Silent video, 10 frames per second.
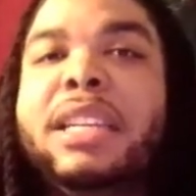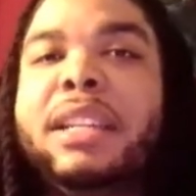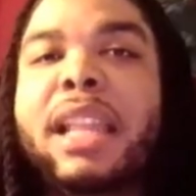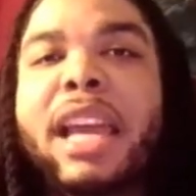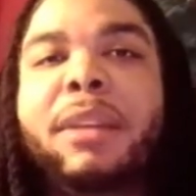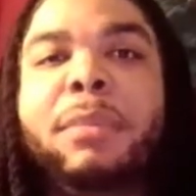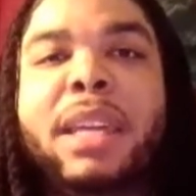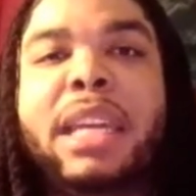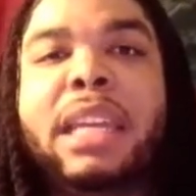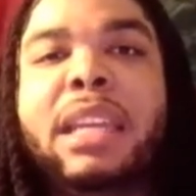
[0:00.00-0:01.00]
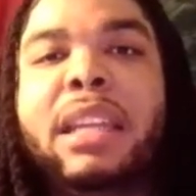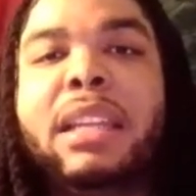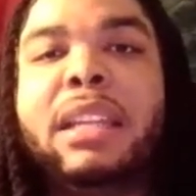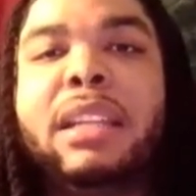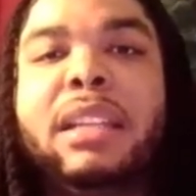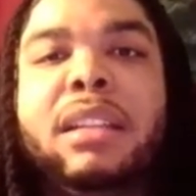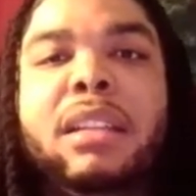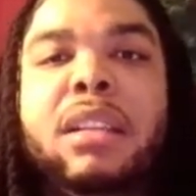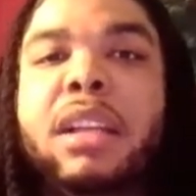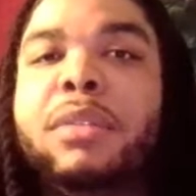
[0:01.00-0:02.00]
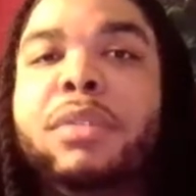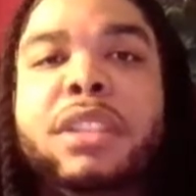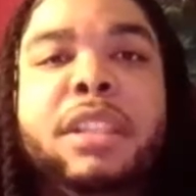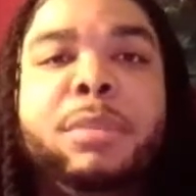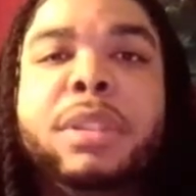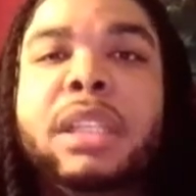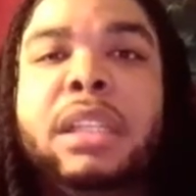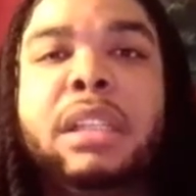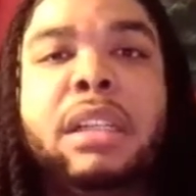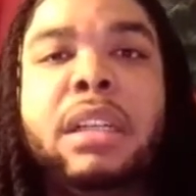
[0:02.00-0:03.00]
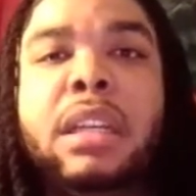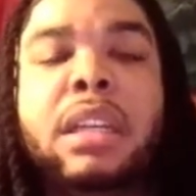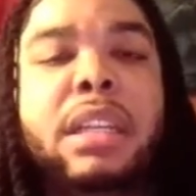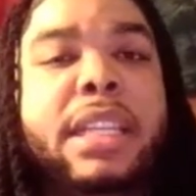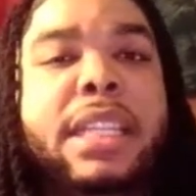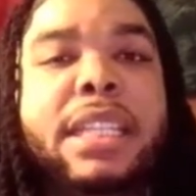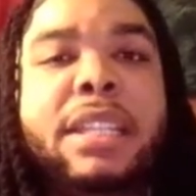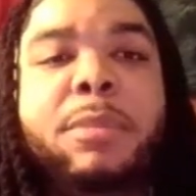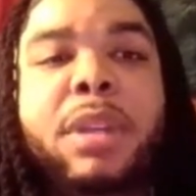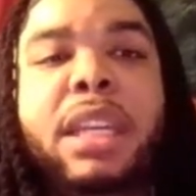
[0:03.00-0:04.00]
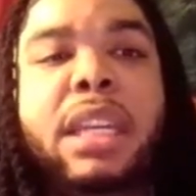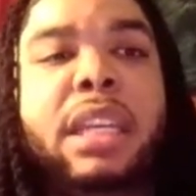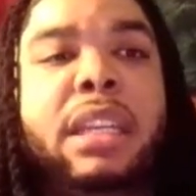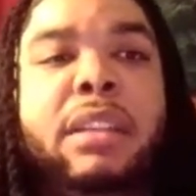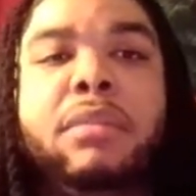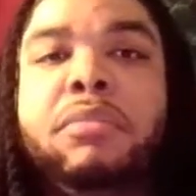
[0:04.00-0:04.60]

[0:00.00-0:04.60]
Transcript: like me looking for sympathy. This isn't me